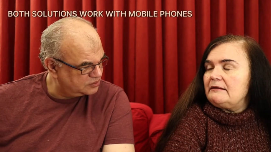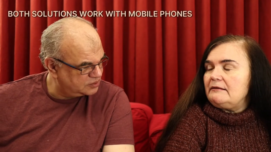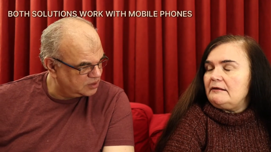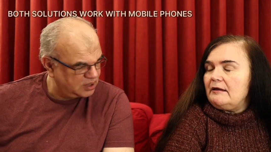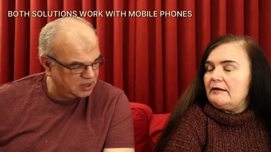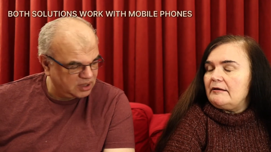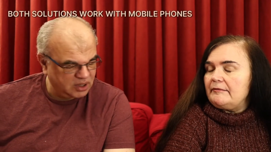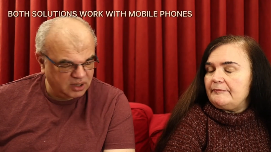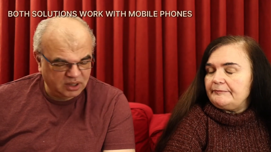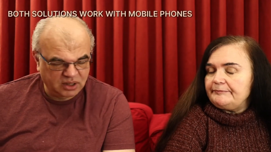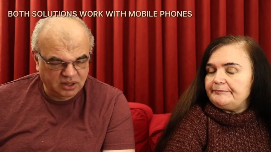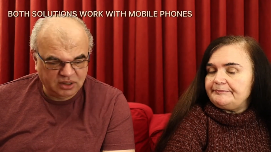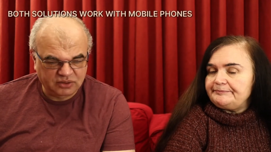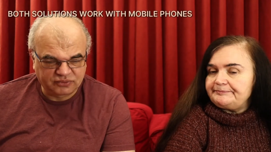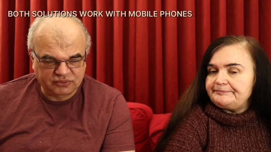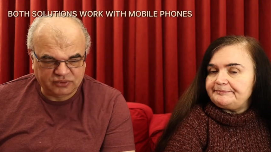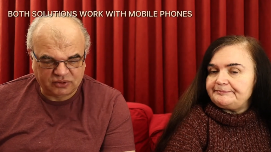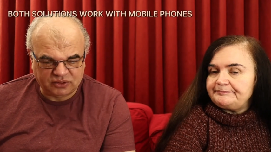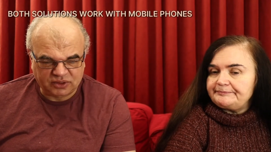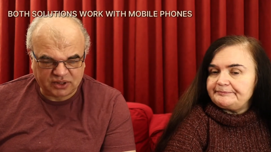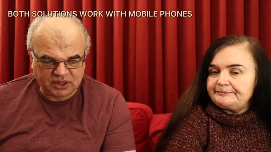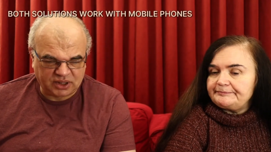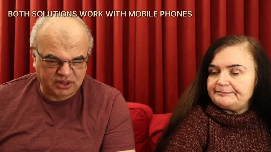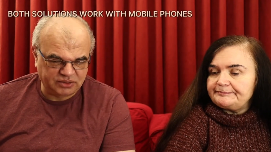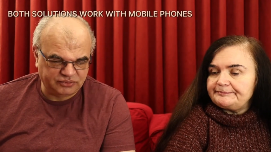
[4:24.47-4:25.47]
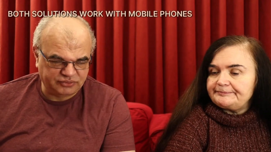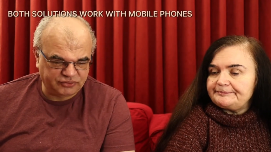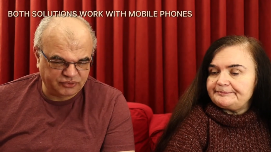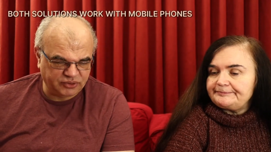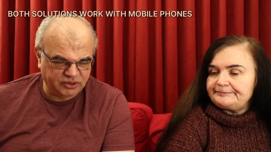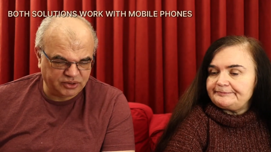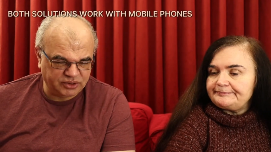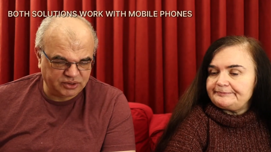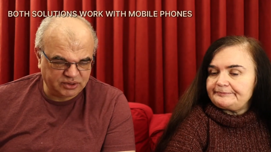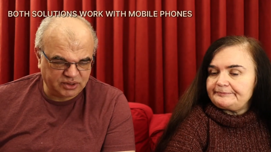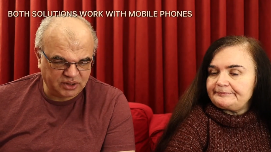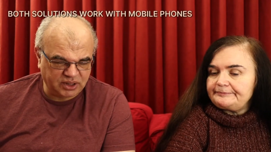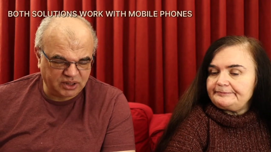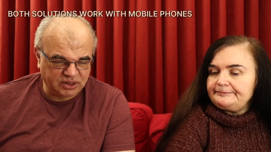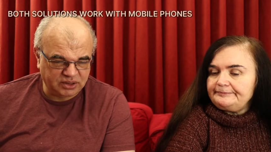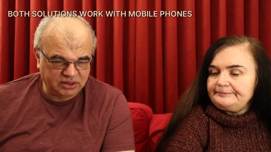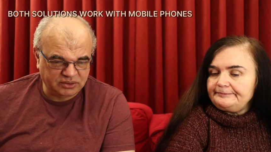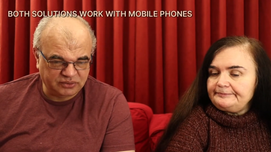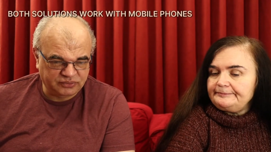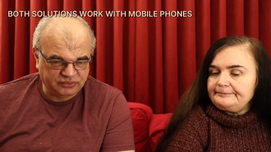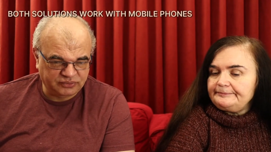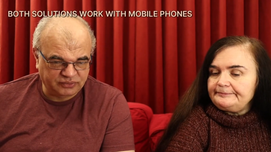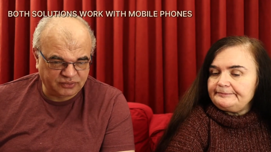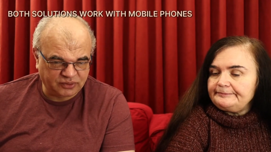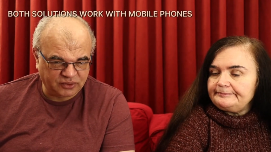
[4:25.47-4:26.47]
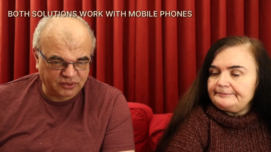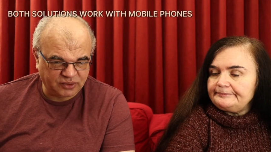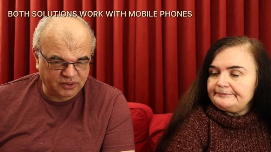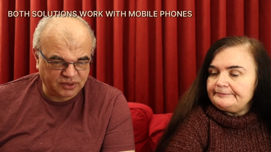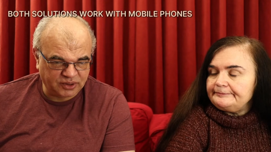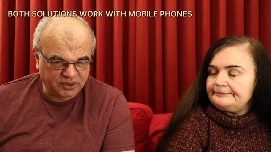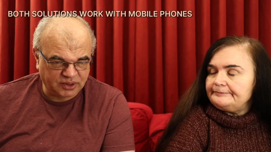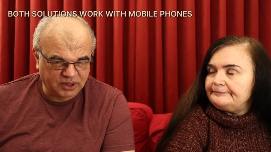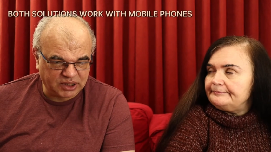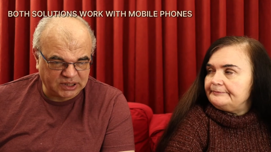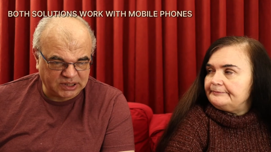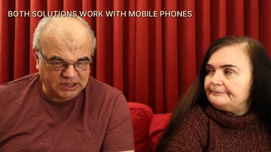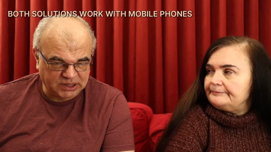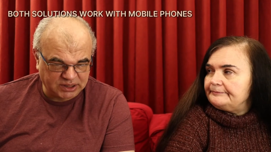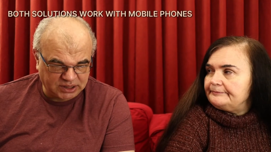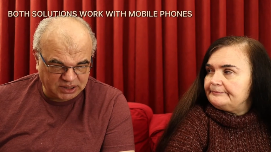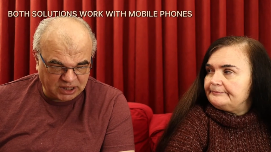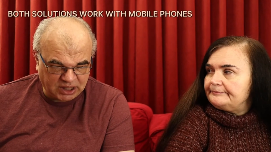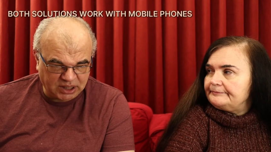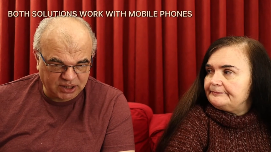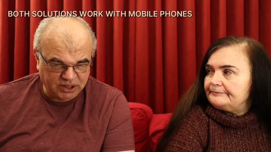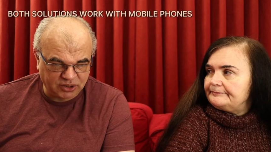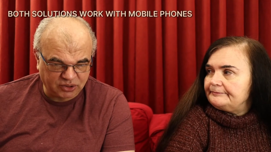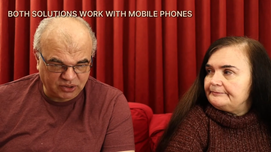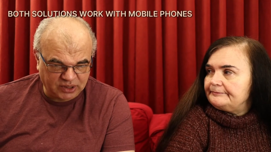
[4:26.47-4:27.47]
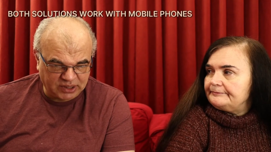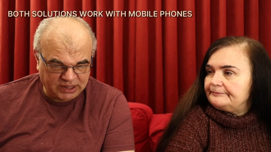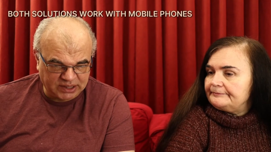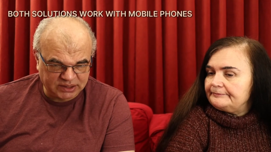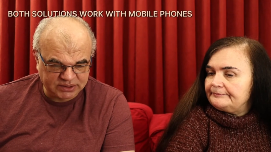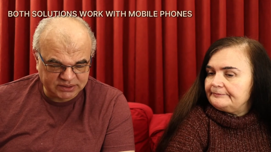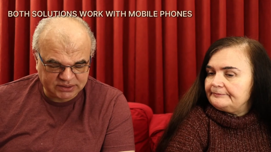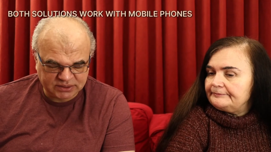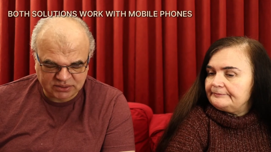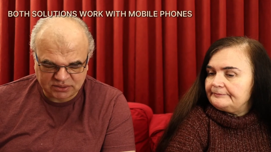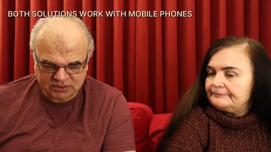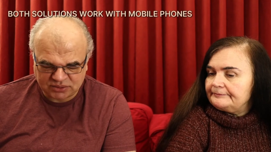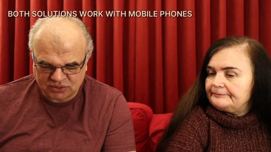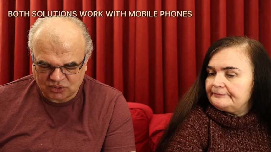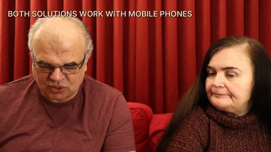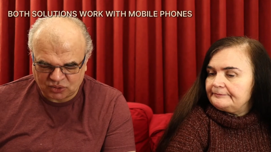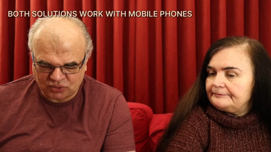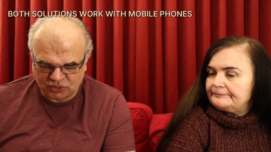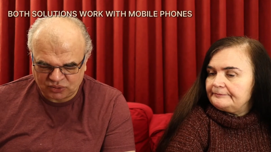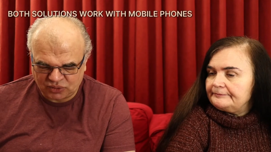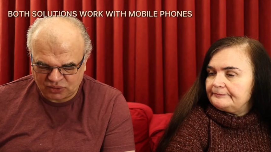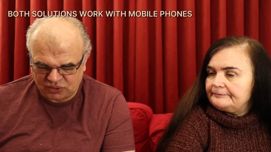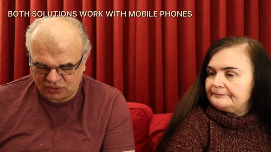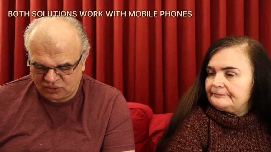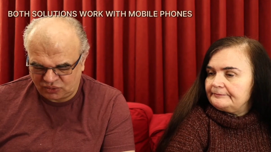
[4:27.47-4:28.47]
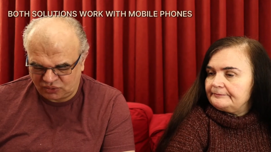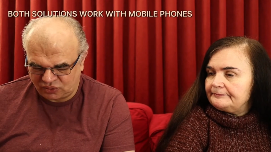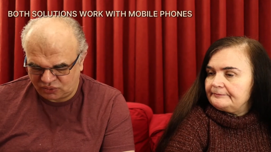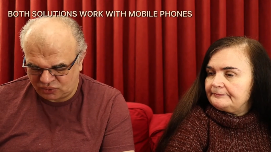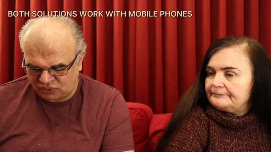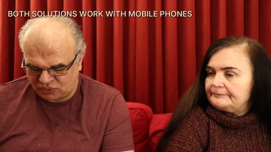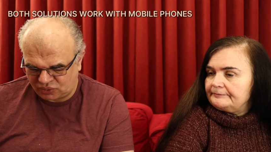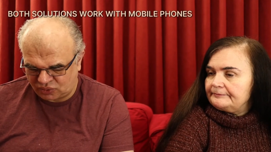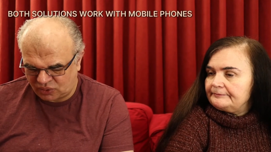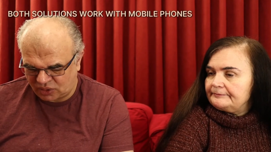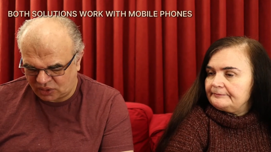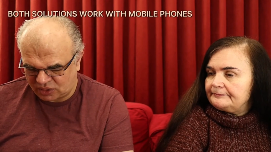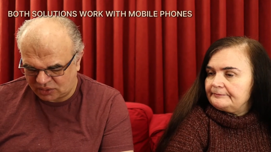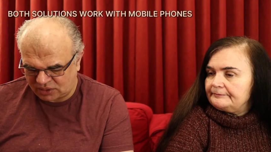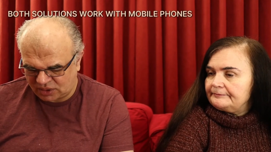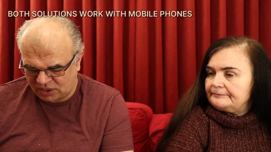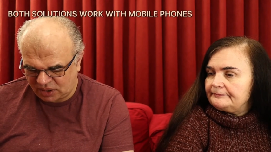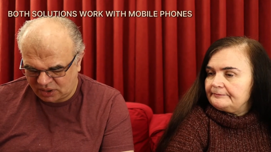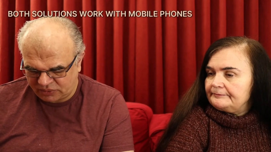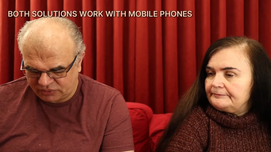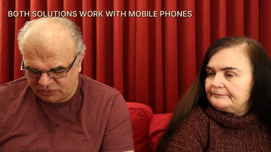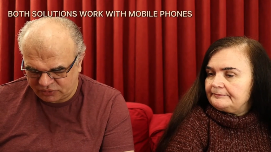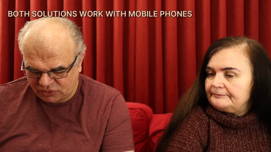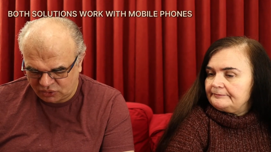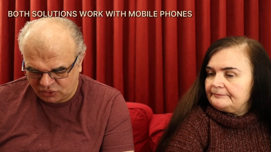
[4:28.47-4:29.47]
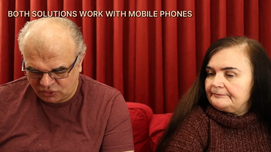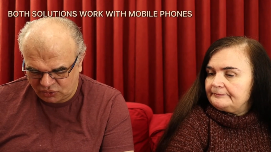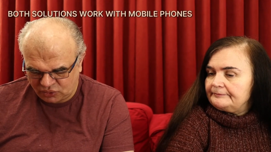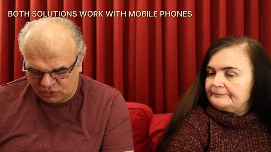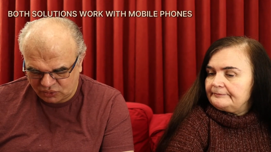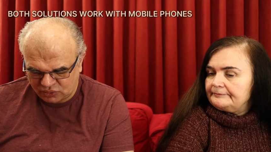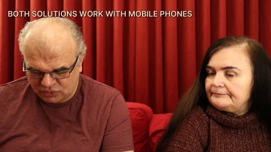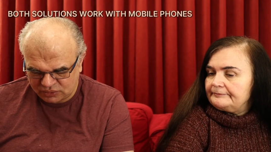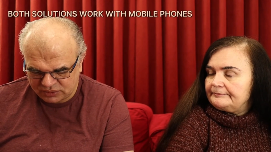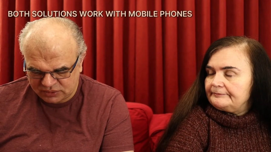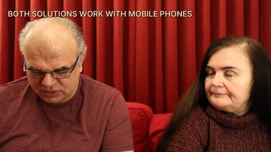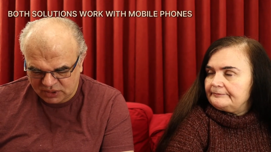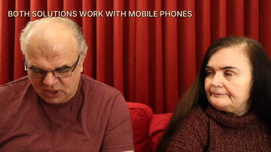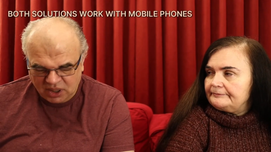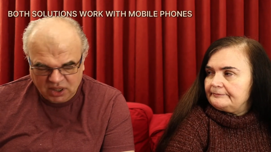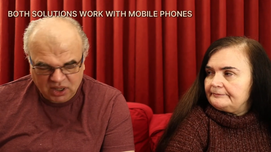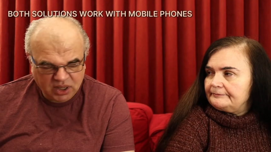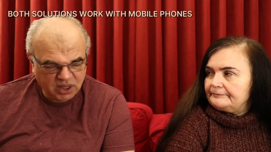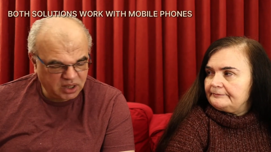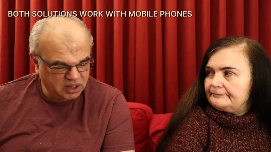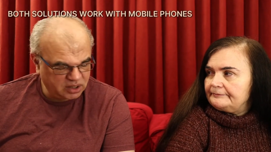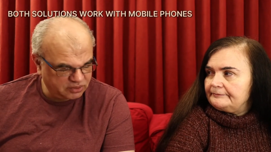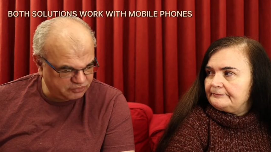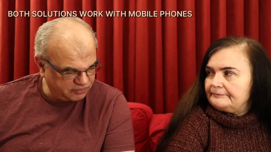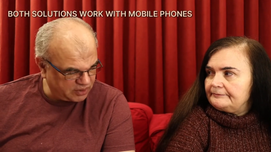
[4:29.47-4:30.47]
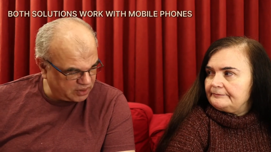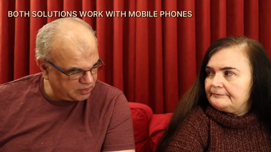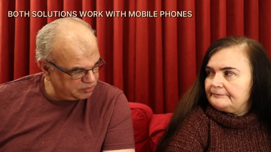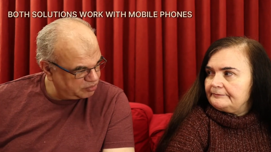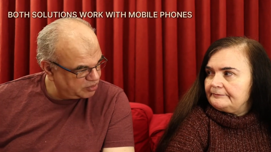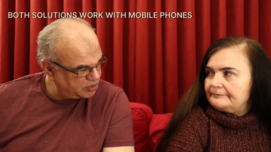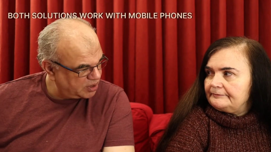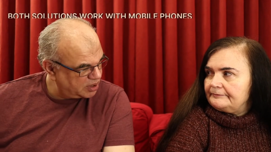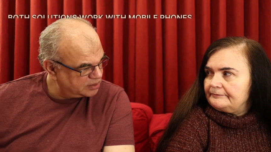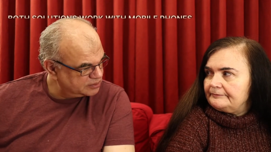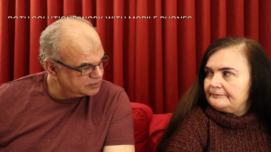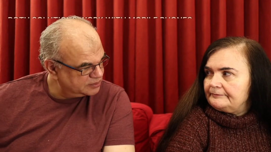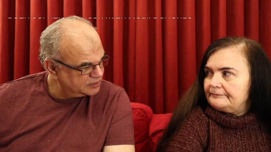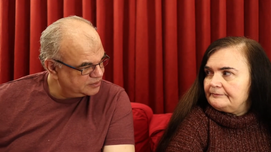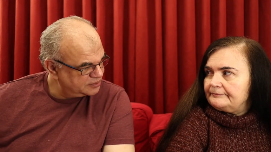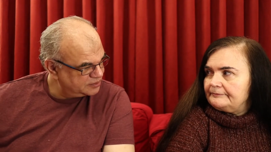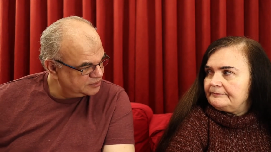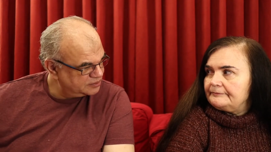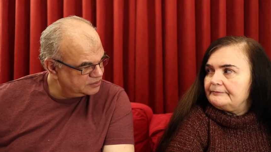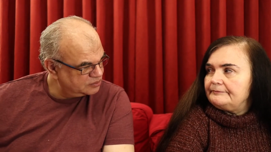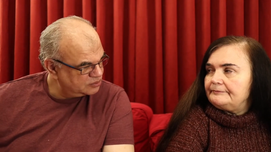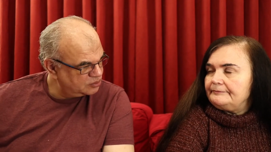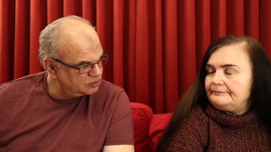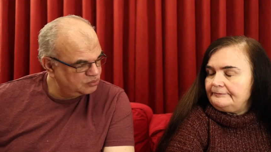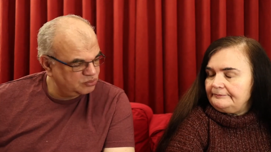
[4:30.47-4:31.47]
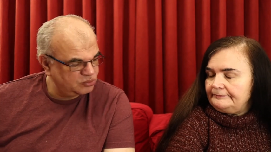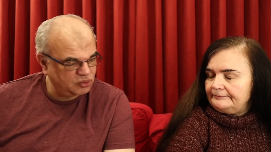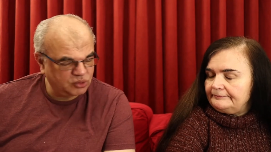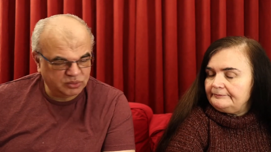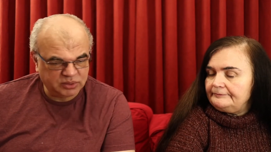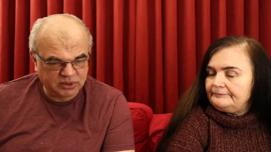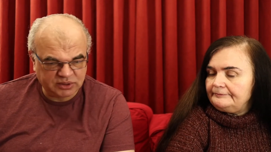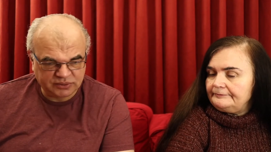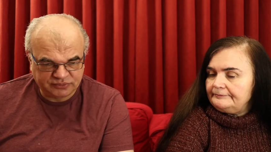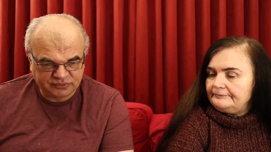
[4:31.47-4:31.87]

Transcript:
Speaker 1: yeah. for android and for uh, ios so you, you do not have to use web browsers on mm-hmm. mobile